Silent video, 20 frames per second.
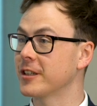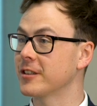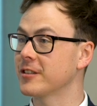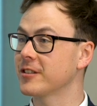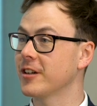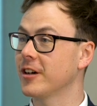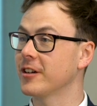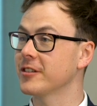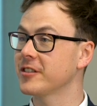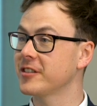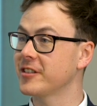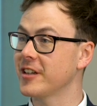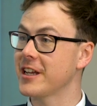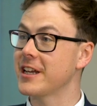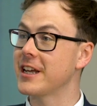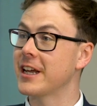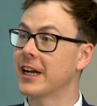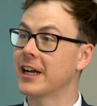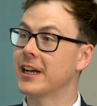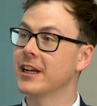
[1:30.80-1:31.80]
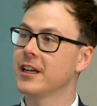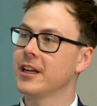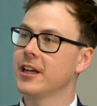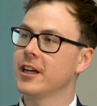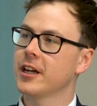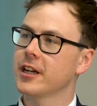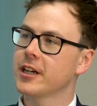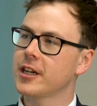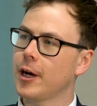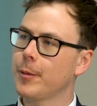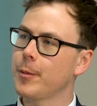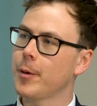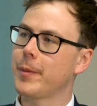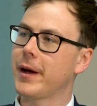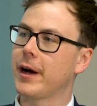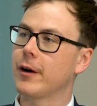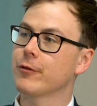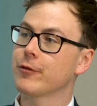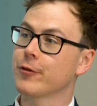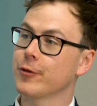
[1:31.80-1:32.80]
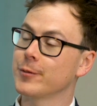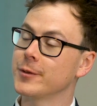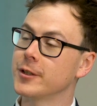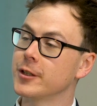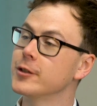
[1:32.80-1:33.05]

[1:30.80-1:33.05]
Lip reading: going to start seeing come about from